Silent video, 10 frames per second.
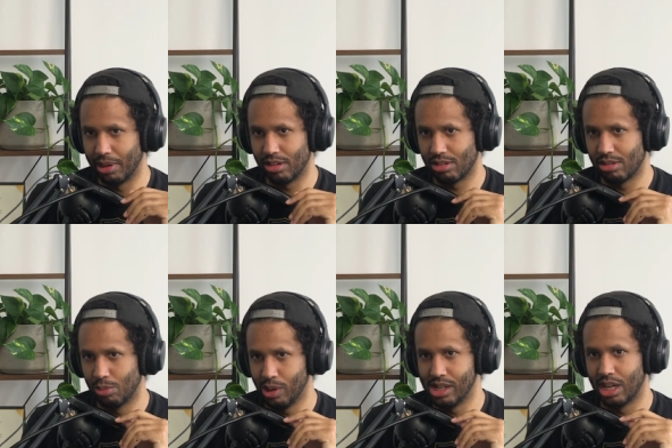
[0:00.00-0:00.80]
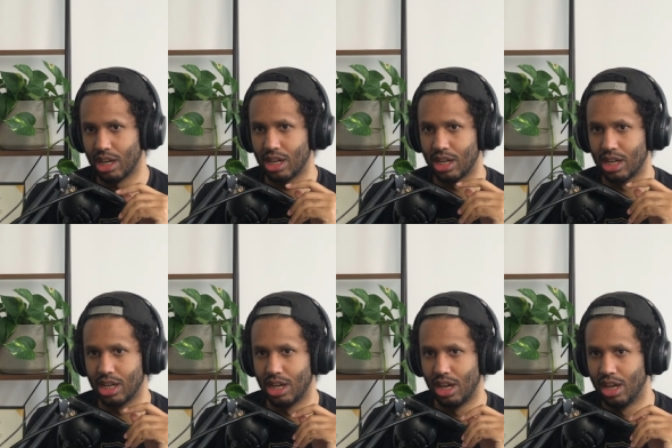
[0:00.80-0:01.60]
past no. week?
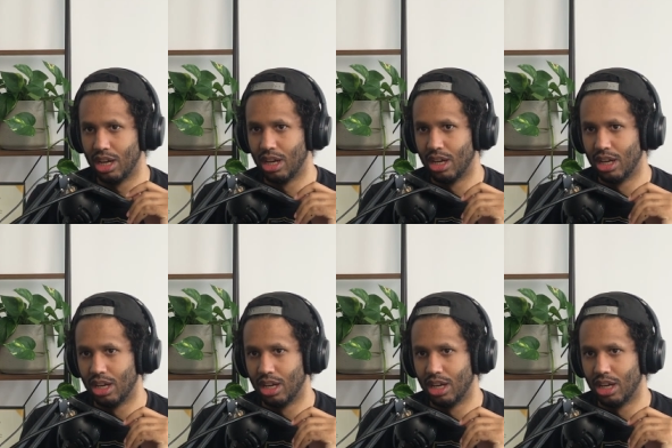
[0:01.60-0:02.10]
No.